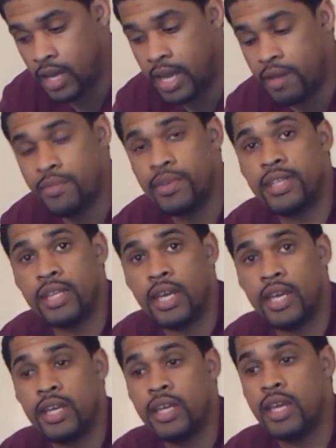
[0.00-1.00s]
every
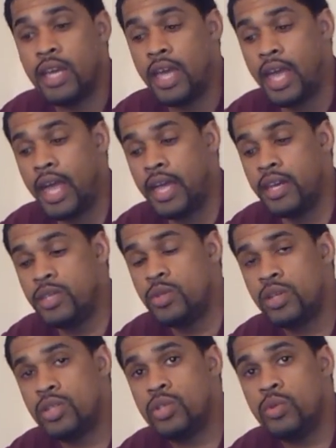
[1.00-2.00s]
day, and you
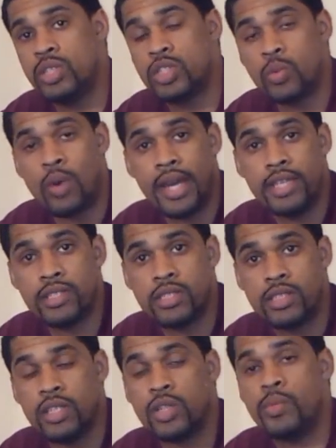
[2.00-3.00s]
could do it 2
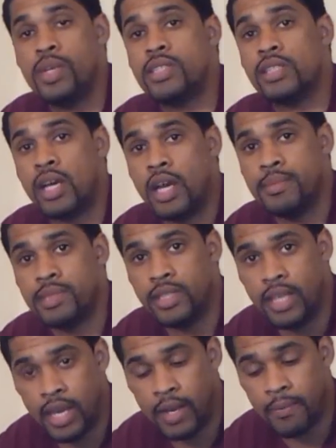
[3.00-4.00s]
to 3 times a
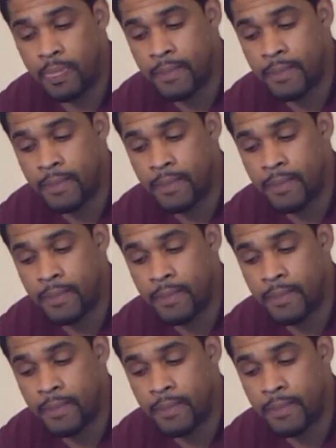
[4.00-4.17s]
day.